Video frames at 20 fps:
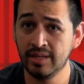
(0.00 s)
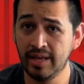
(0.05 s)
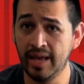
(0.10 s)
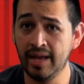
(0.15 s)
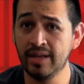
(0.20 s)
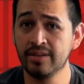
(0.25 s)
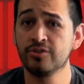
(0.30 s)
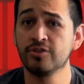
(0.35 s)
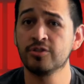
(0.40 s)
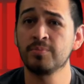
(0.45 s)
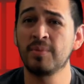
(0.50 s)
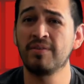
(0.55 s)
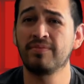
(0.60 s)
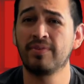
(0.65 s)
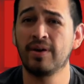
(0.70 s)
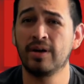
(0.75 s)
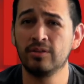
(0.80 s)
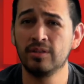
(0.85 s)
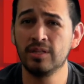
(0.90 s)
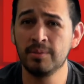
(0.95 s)
answers may
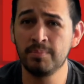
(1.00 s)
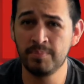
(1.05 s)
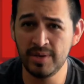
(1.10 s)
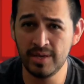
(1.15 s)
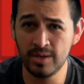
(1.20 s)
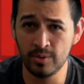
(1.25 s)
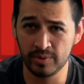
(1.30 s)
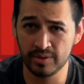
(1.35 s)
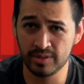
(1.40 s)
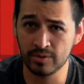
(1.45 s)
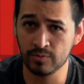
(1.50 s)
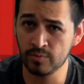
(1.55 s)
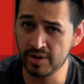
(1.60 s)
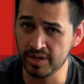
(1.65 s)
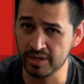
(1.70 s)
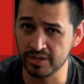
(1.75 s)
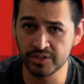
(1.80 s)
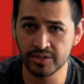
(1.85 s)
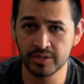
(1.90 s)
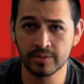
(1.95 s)
finally be within
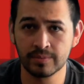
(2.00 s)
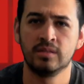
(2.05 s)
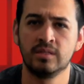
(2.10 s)
reach.